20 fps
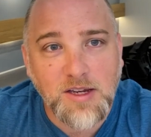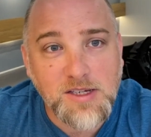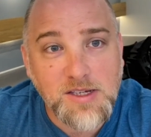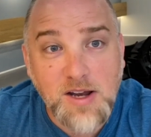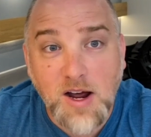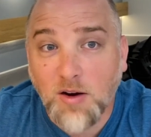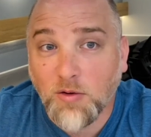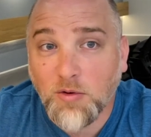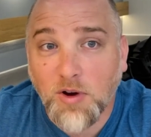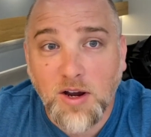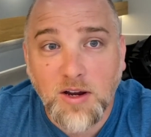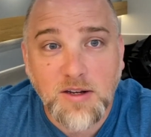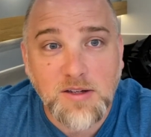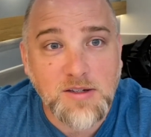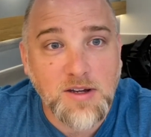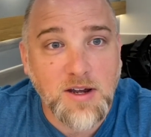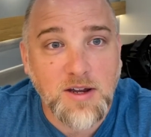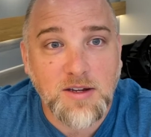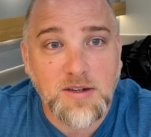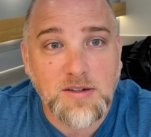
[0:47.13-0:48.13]
rocket
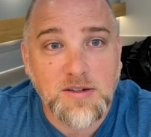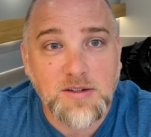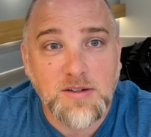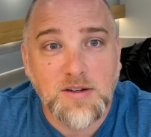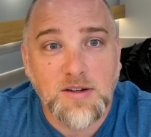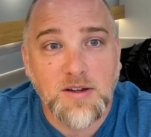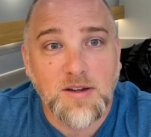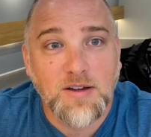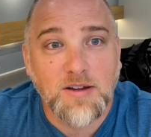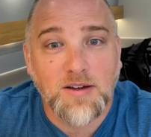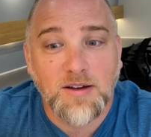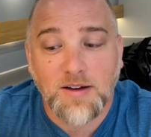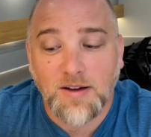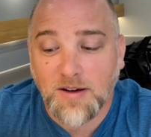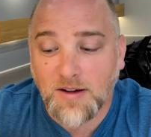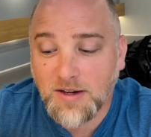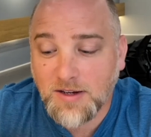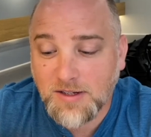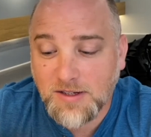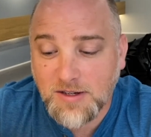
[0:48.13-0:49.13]
science.
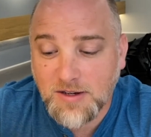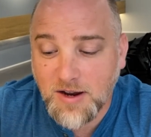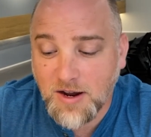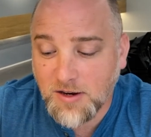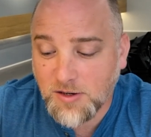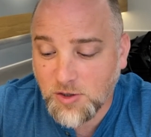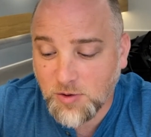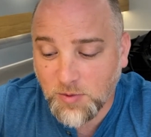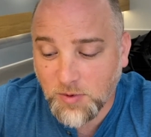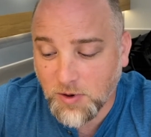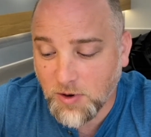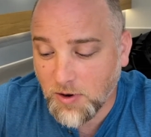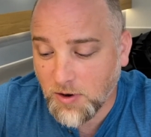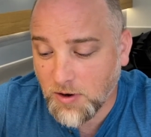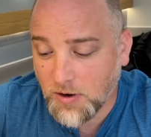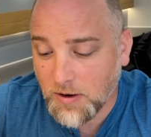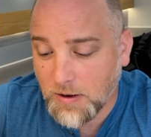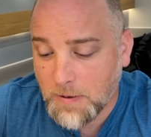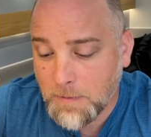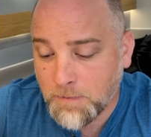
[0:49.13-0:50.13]
It's not super
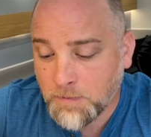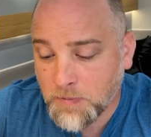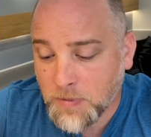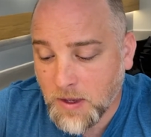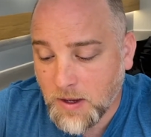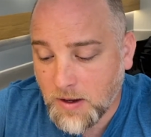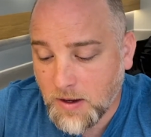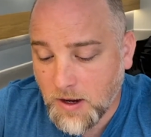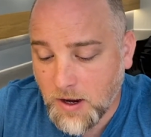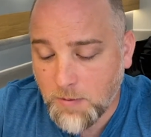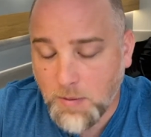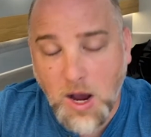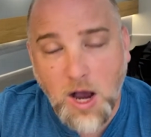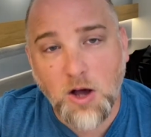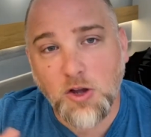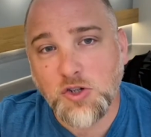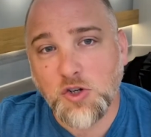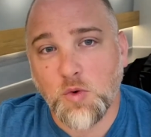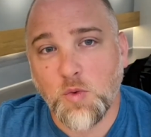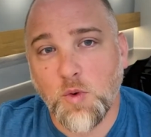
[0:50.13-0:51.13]
hard.
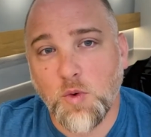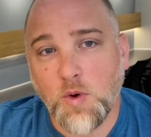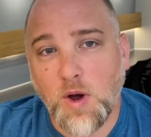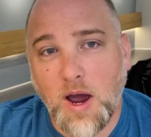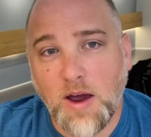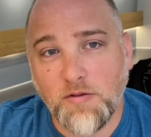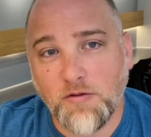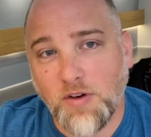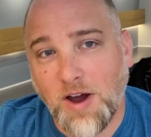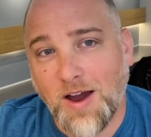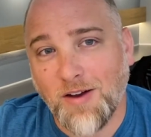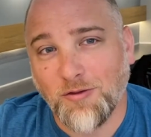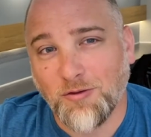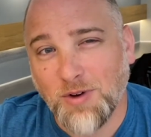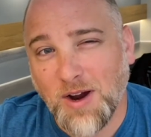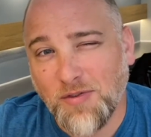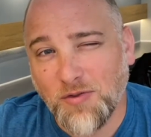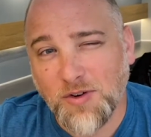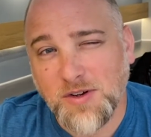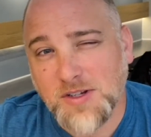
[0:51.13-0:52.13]
I've
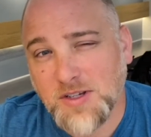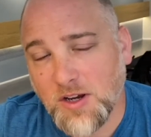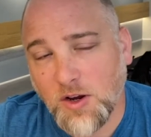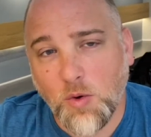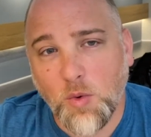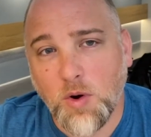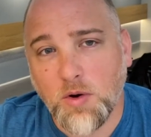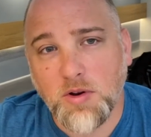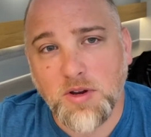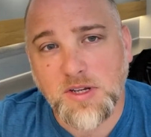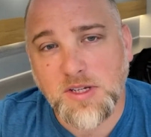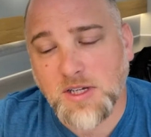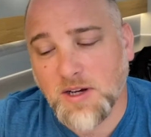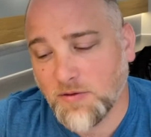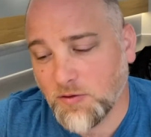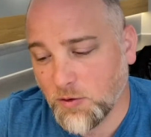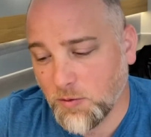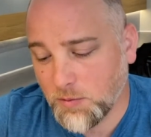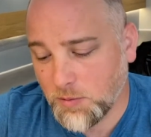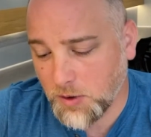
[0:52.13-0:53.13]
referenced and quoted
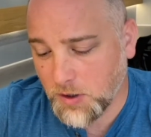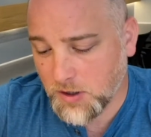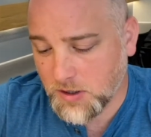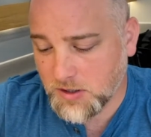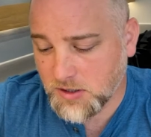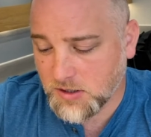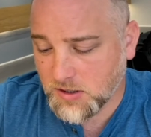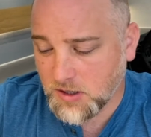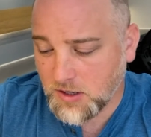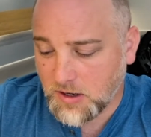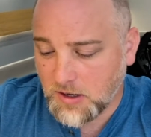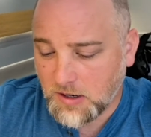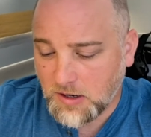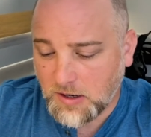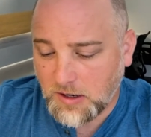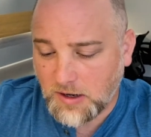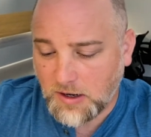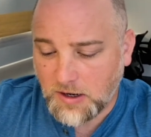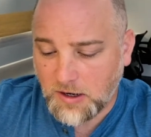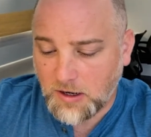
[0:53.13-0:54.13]
several books
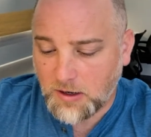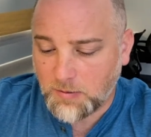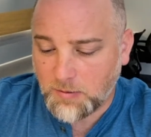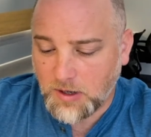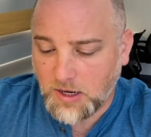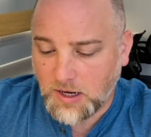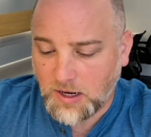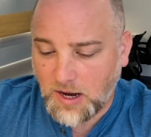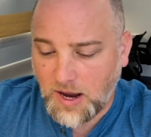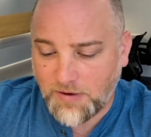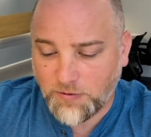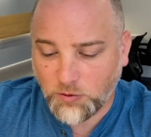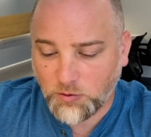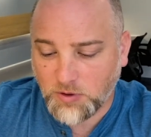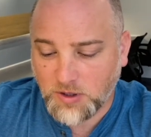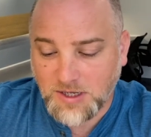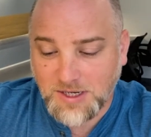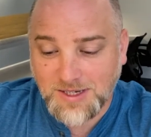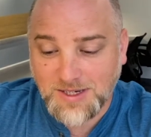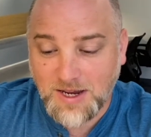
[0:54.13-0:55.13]
and haven't
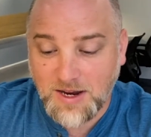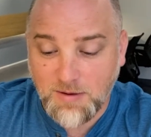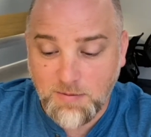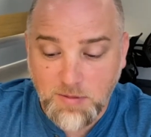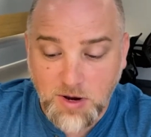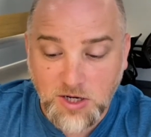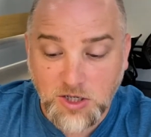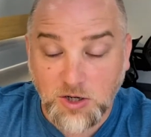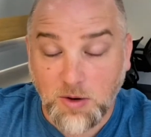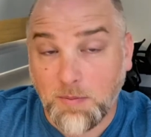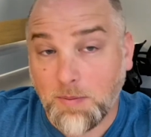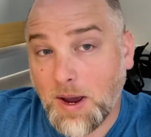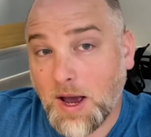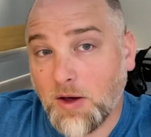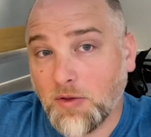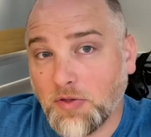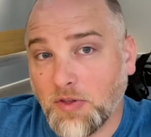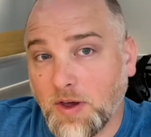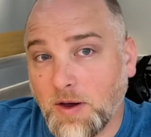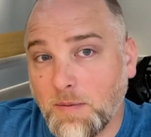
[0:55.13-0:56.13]
really said much
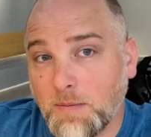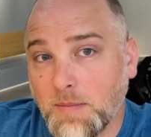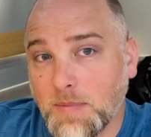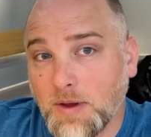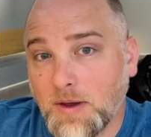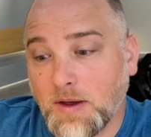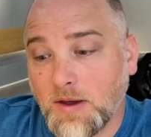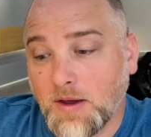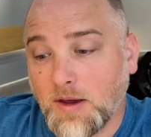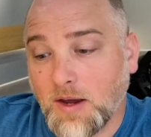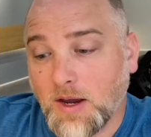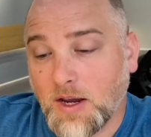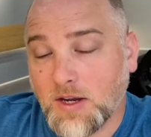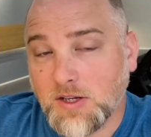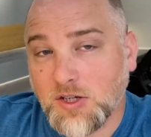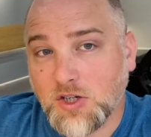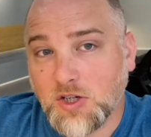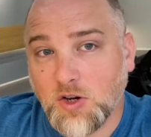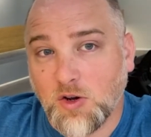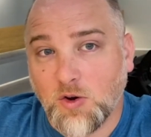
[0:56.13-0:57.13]
about them. And
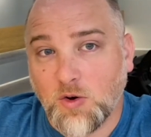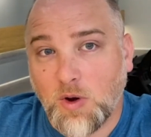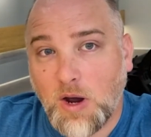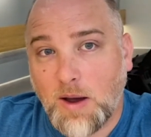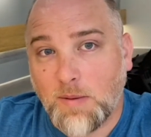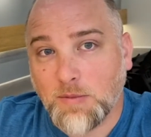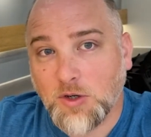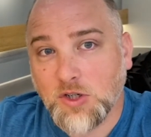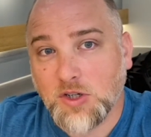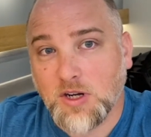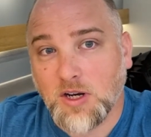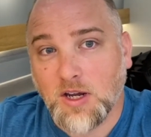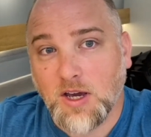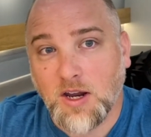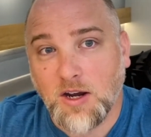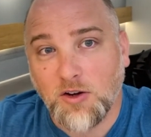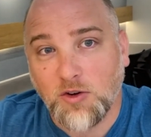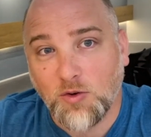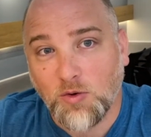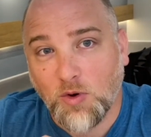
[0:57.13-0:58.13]
so I'm just going to
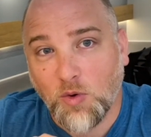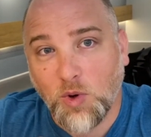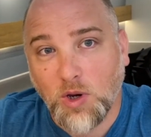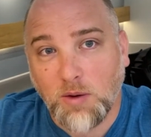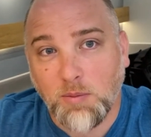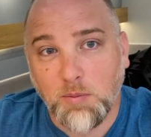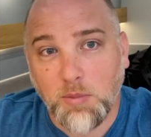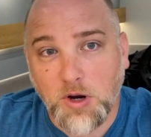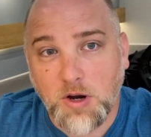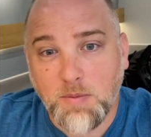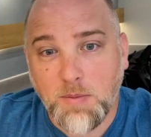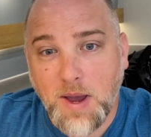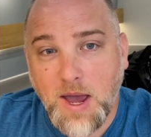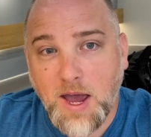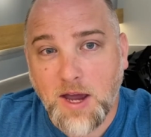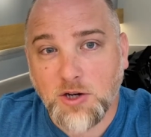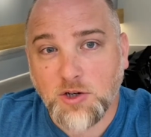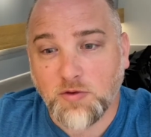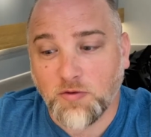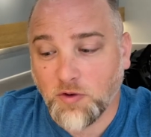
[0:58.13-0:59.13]
kind of do a quick book
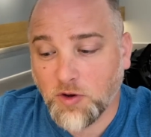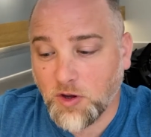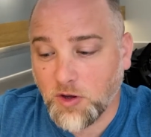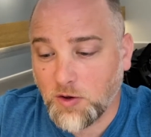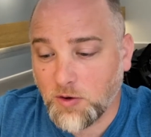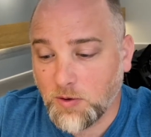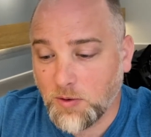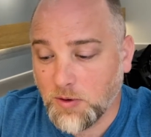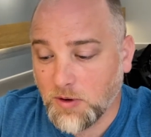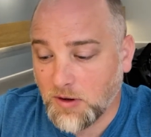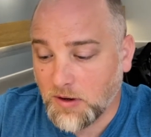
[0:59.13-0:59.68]
bash for you,